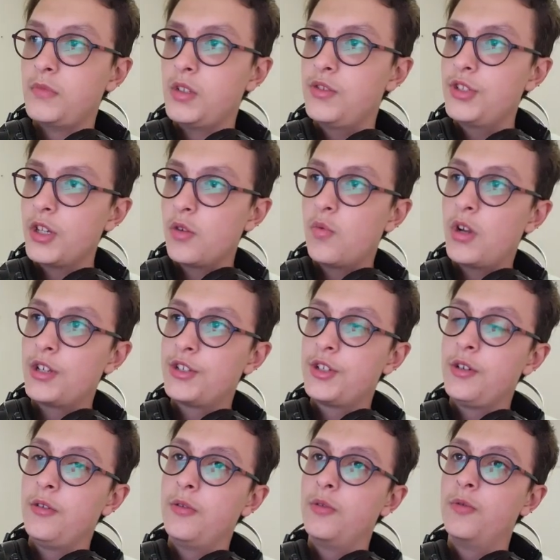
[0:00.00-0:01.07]
So once
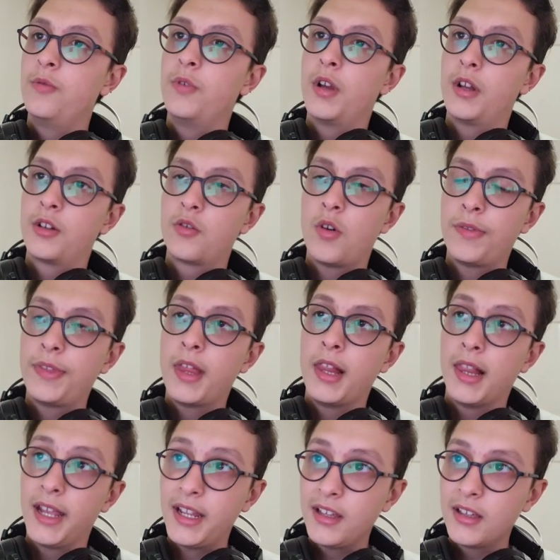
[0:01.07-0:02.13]
you've got the
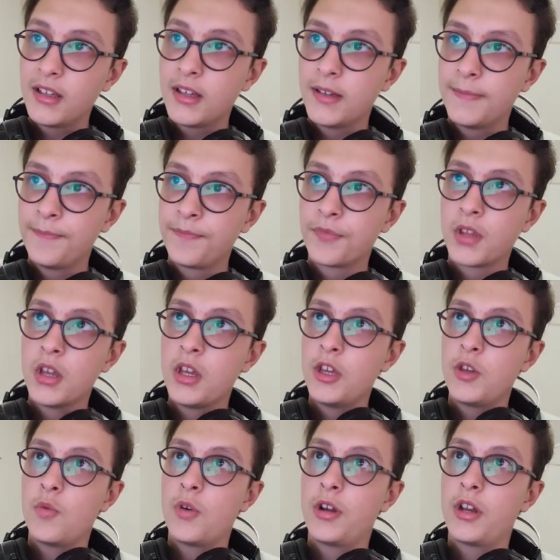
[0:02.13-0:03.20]
link,
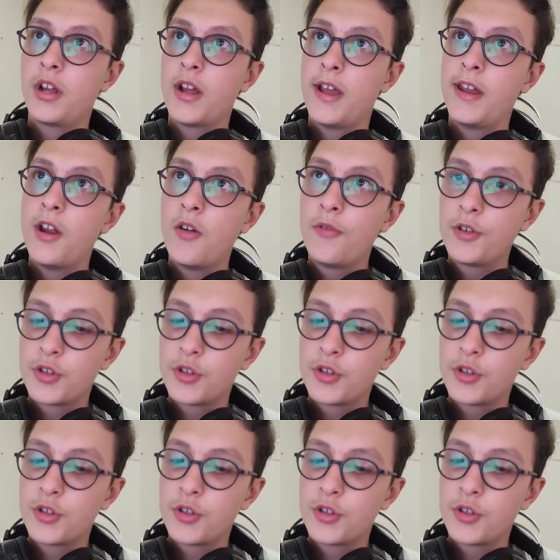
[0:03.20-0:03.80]
you want to head over